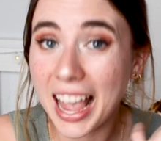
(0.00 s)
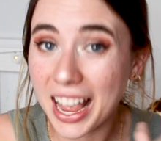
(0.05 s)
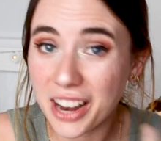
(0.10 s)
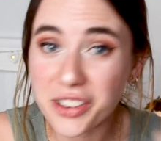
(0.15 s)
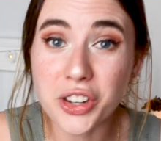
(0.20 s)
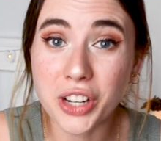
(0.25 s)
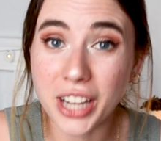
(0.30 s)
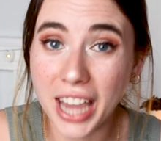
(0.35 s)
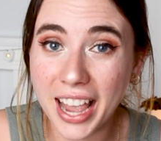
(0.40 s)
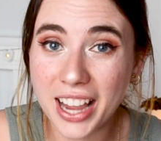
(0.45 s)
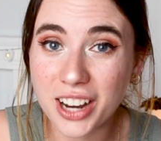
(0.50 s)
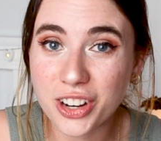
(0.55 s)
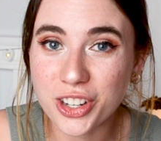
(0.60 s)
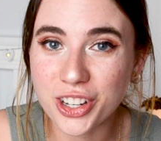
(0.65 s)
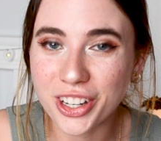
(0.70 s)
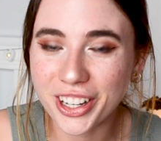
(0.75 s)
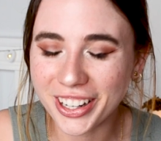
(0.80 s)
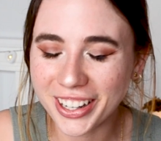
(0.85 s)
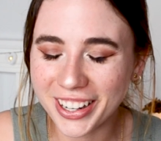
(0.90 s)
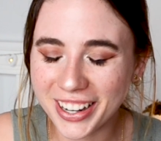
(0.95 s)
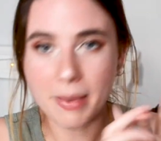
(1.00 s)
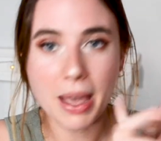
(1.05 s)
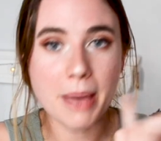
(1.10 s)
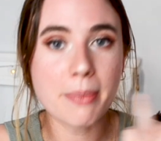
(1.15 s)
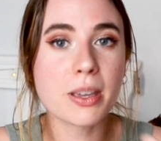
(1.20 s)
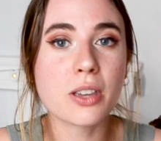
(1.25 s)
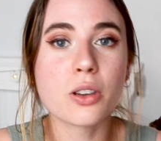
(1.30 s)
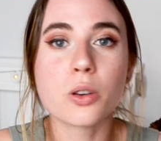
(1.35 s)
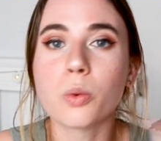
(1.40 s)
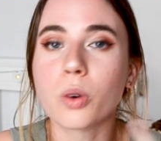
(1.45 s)
education.
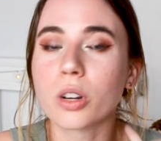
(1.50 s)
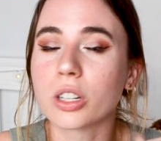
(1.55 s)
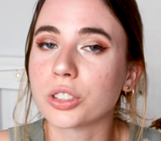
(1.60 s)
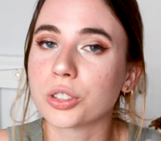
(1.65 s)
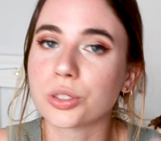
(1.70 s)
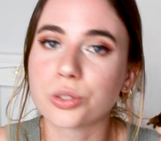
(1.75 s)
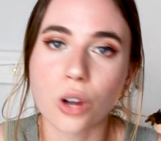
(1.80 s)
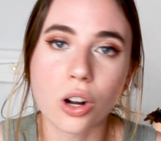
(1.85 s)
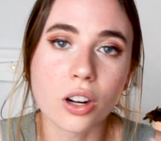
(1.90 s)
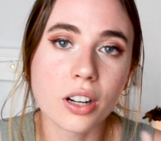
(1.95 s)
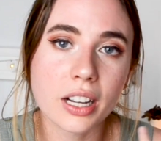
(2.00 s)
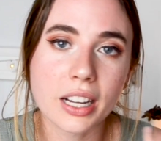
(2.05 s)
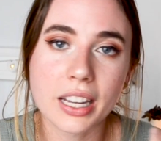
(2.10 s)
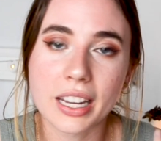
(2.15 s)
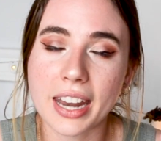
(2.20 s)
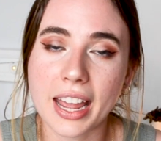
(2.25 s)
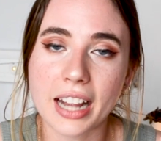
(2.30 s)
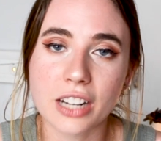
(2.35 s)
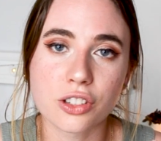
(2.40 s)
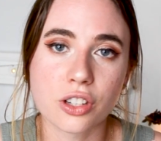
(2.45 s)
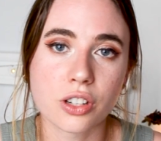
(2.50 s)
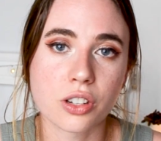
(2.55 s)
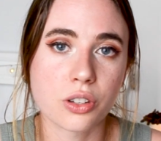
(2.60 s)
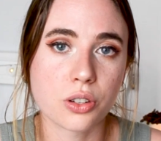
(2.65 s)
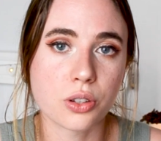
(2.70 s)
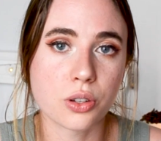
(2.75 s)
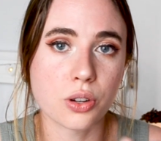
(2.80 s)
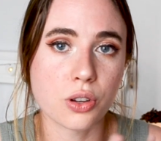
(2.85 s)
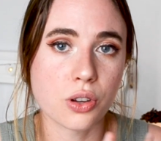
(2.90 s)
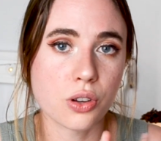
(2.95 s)
Maybe you want a stronger connection
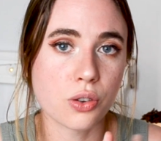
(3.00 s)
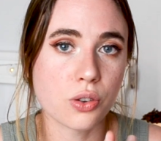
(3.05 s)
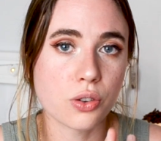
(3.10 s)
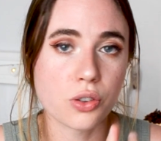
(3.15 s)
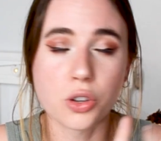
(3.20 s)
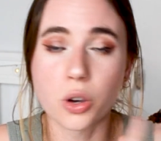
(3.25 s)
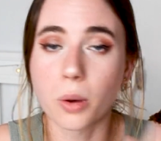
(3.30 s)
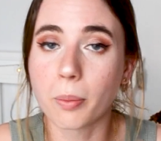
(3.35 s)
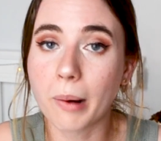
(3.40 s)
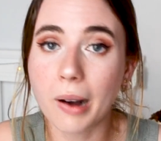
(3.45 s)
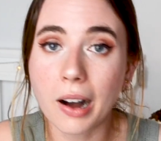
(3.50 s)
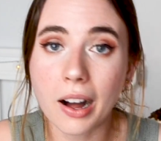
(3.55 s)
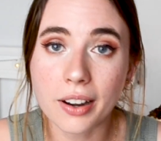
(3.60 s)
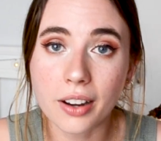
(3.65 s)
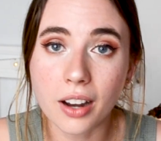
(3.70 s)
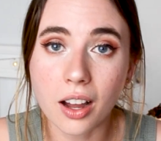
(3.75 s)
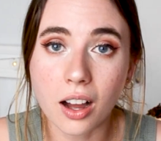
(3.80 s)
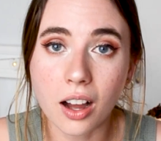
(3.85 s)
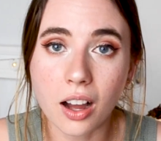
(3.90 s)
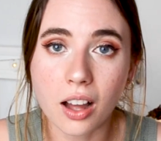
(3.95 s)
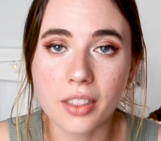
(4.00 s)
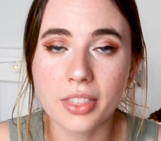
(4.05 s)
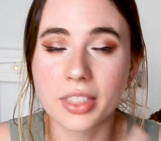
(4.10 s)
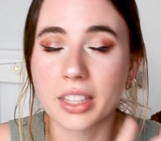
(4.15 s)
to your partner.